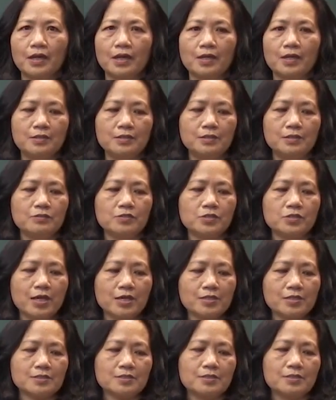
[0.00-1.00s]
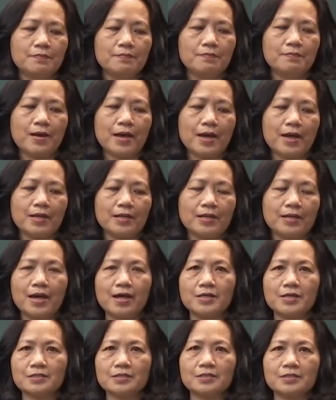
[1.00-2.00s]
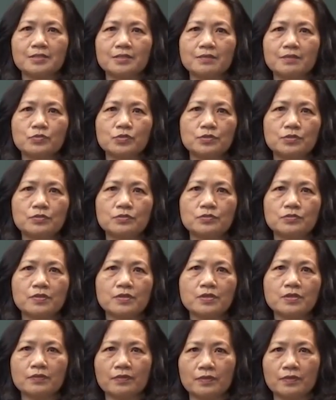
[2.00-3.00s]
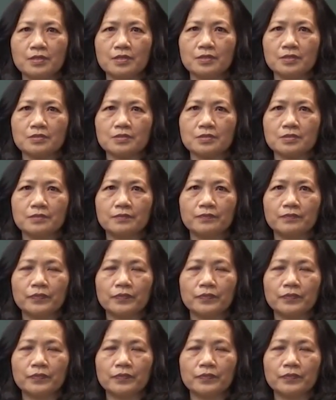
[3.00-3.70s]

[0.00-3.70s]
and you test them by asking them to do these things,